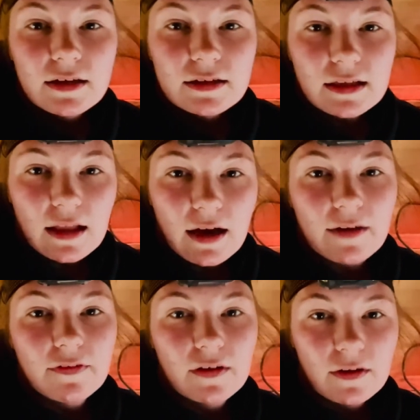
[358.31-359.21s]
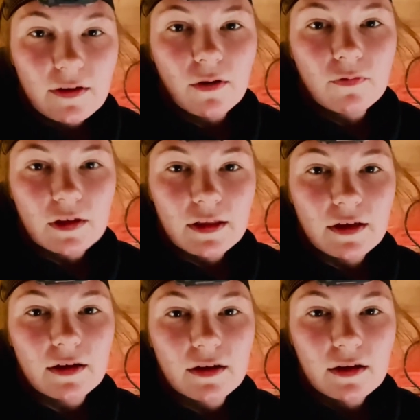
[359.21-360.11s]
He's alive. Hopefully the
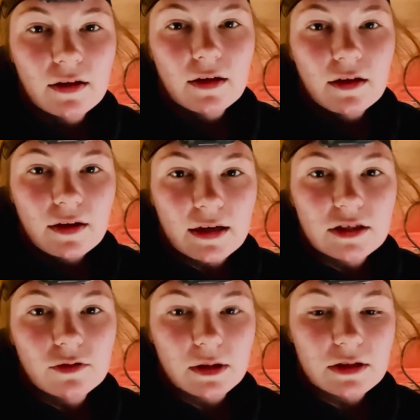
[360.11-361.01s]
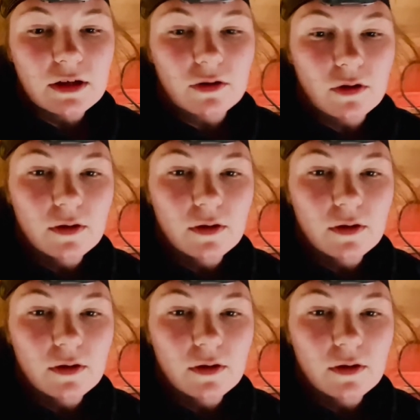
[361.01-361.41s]
next ones go better.